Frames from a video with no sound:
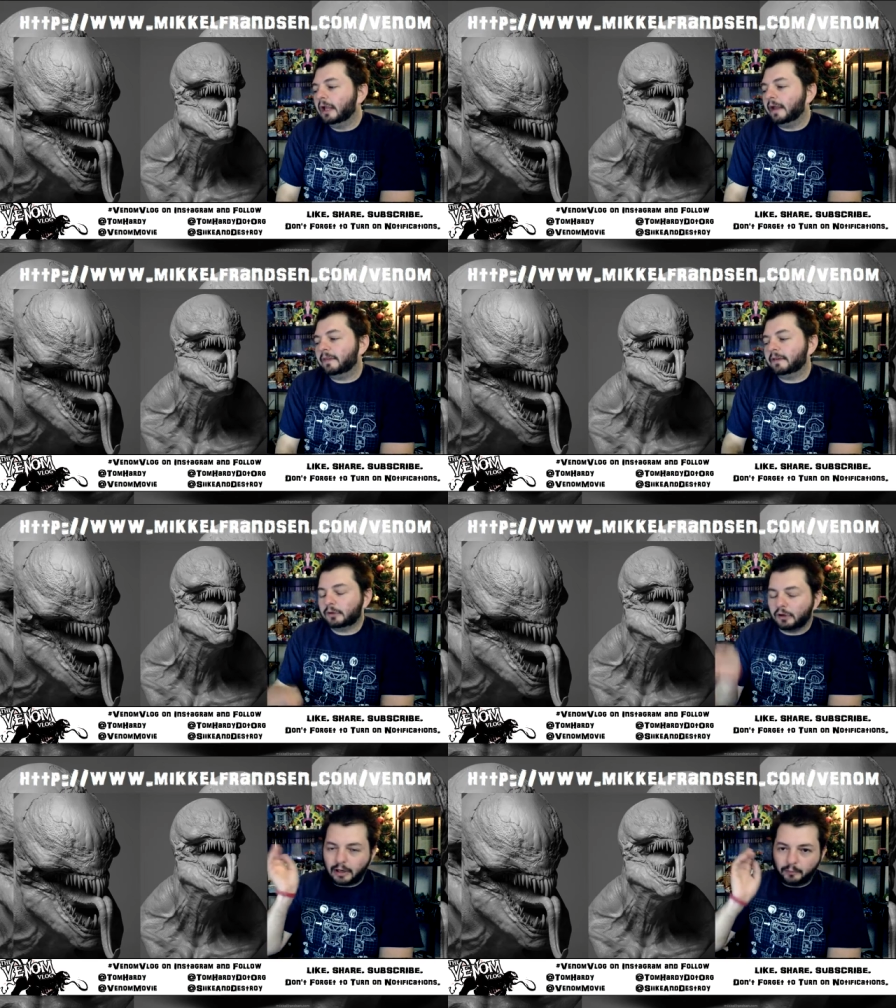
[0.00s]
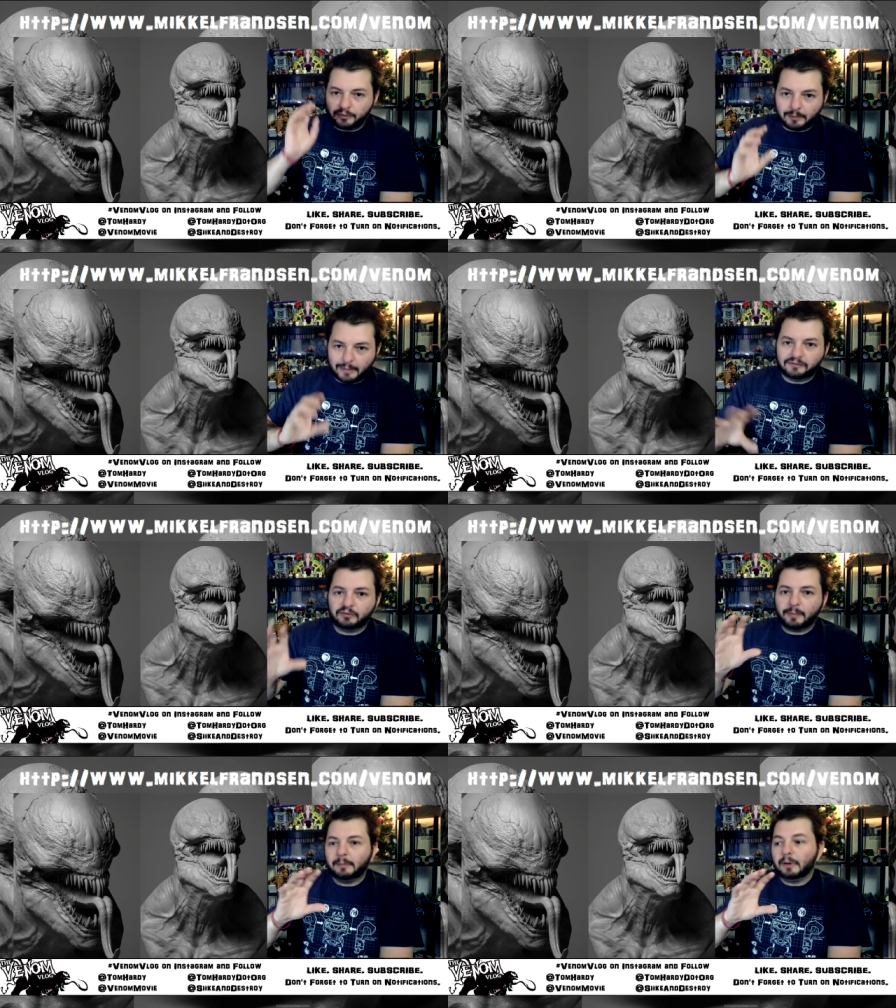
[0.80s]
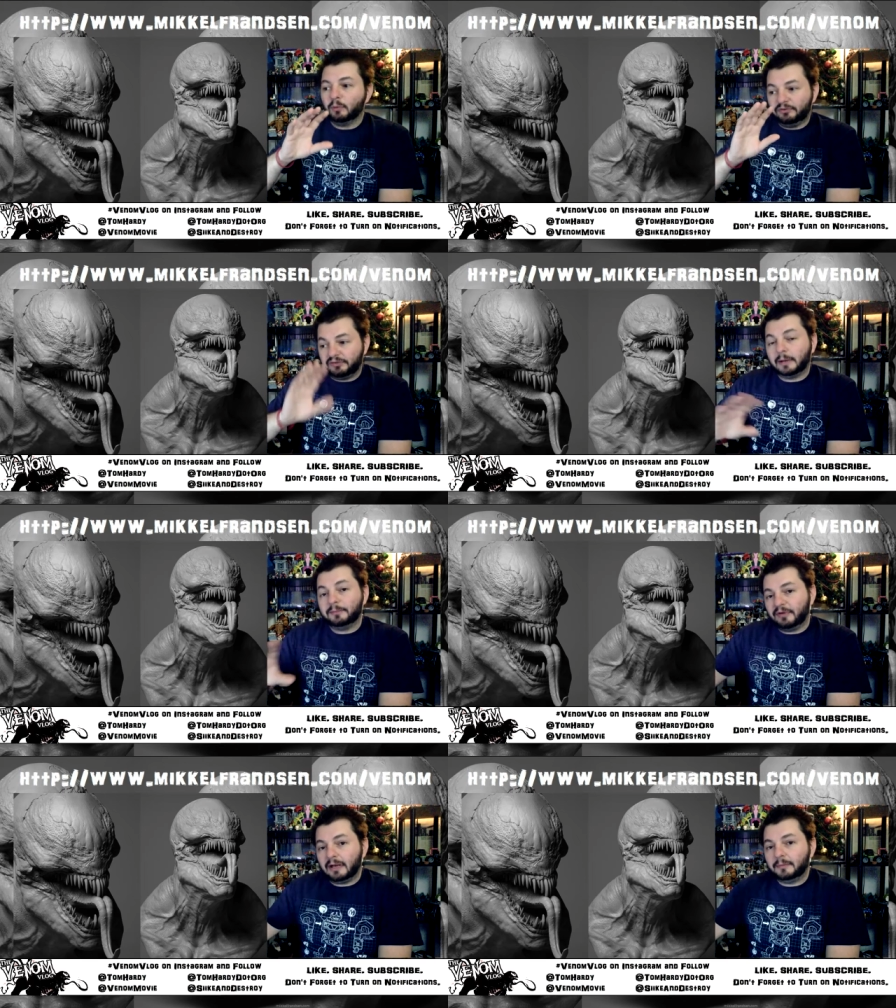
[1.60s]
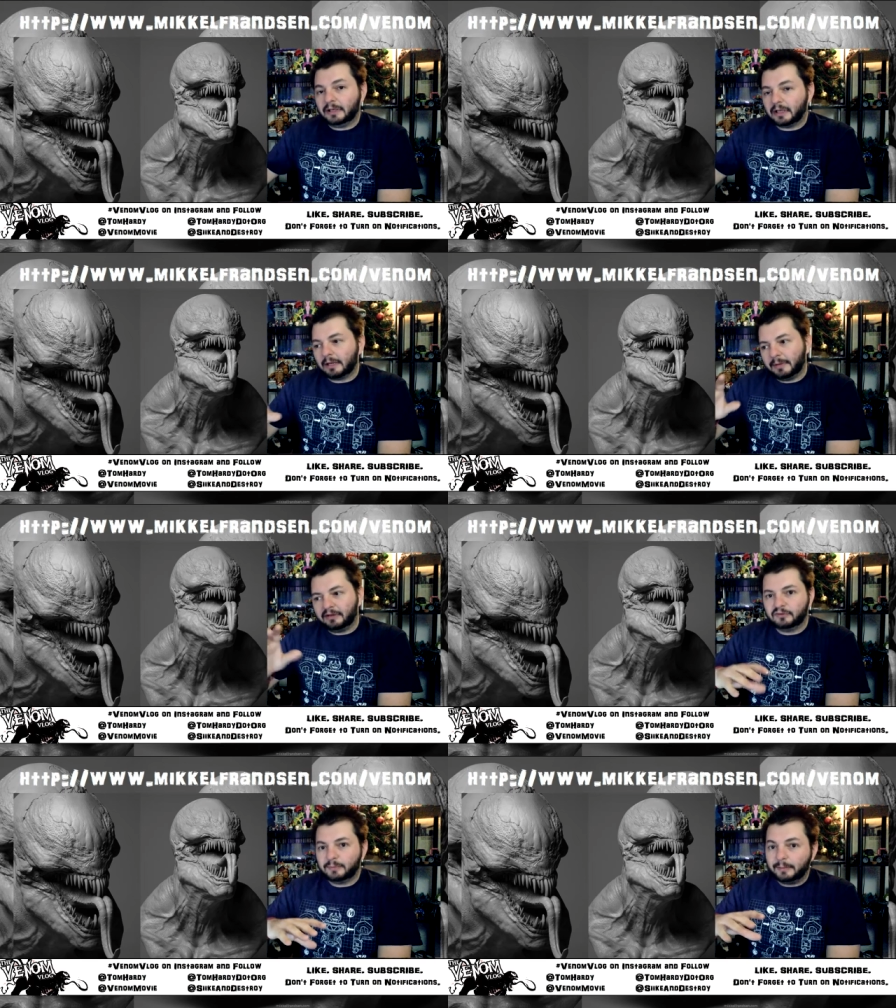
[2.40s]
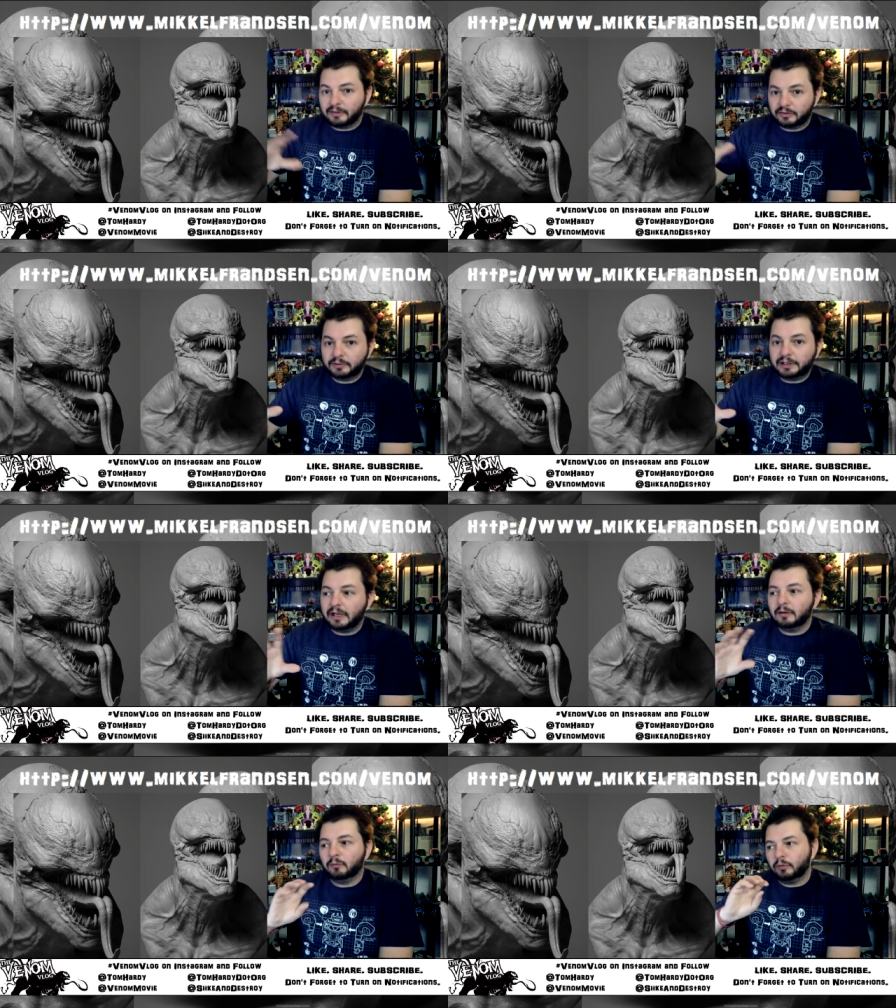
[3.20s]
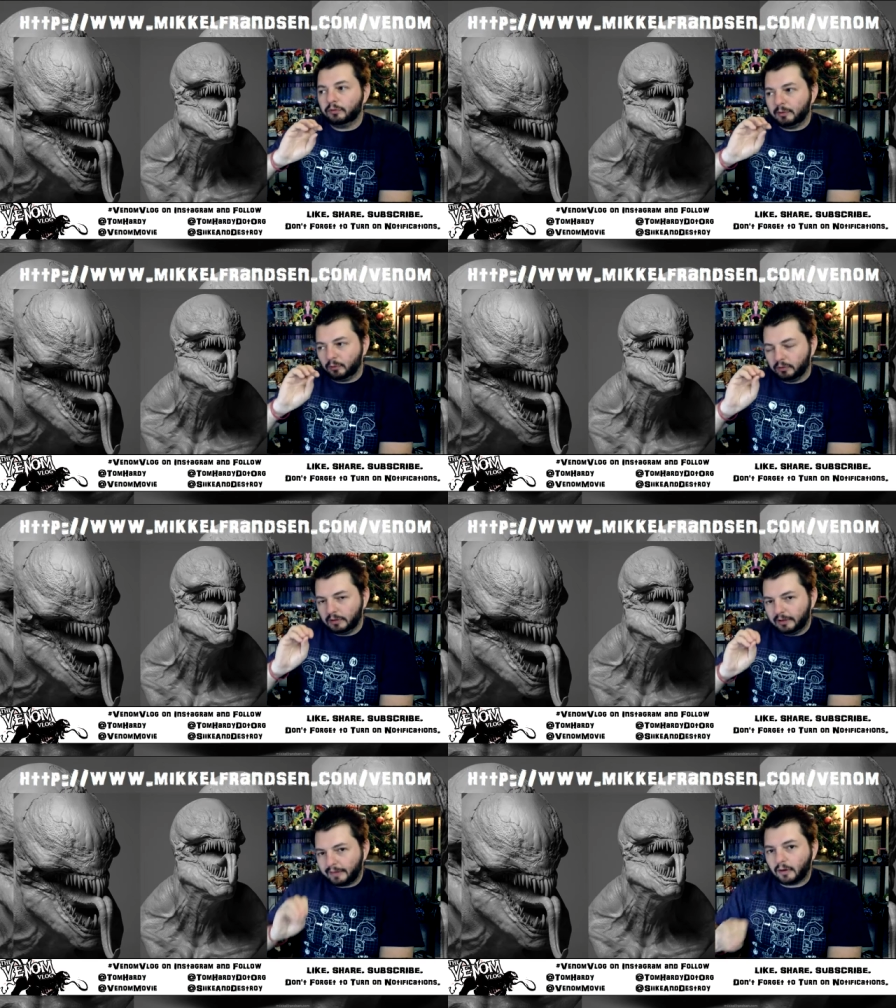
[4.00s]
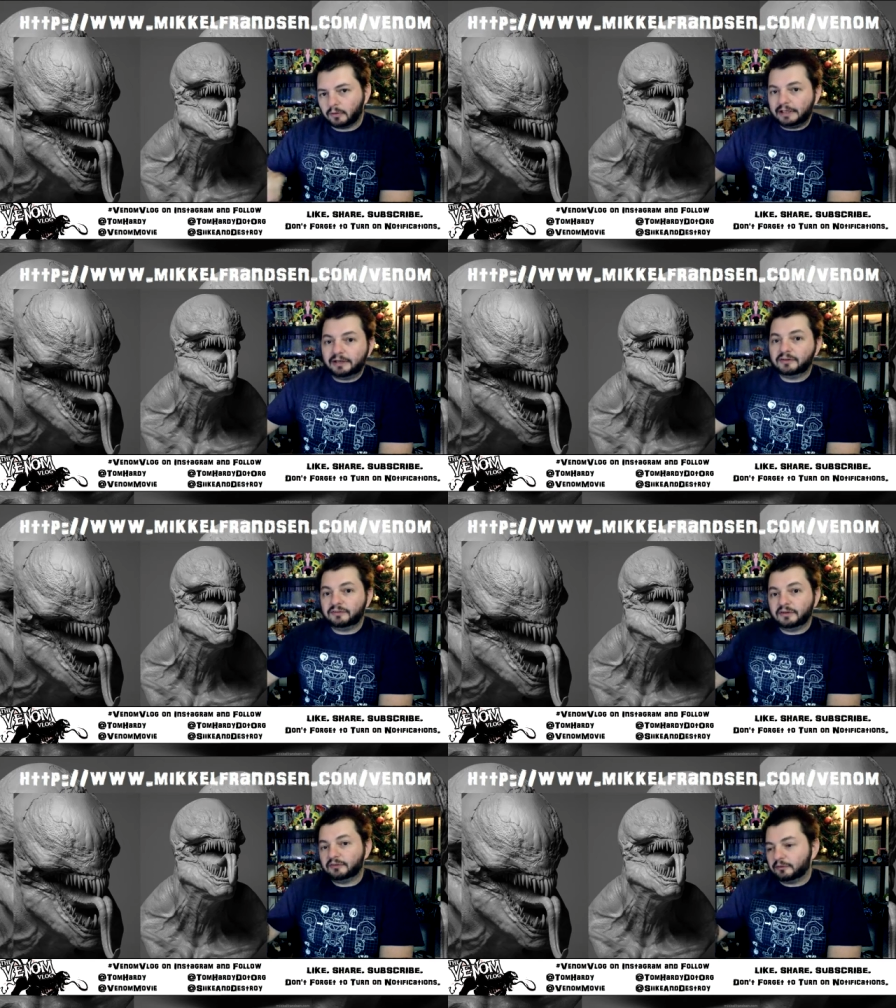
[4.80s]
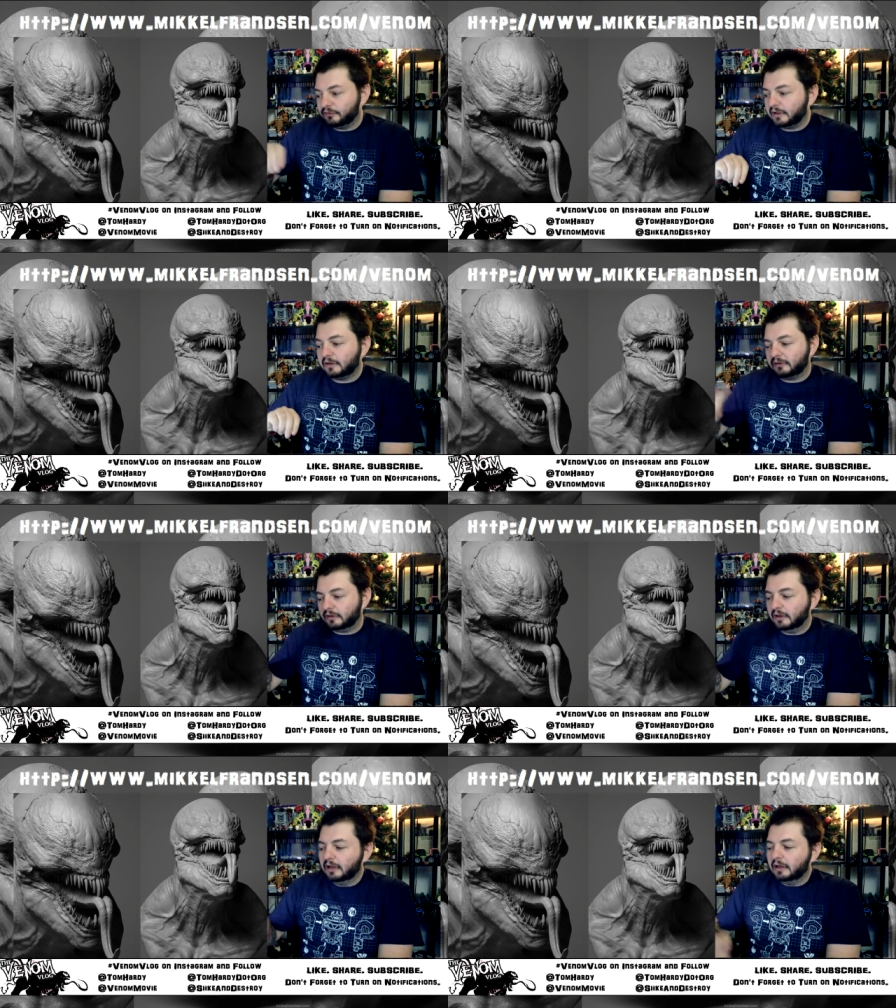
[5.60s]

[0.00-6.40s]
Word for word: and then they're like, all right, with Amazing Spider-Man, we'll set up Venom and like Amazing Spider-Man three, and then we'll then we'll that'll lead into Sinister Six, and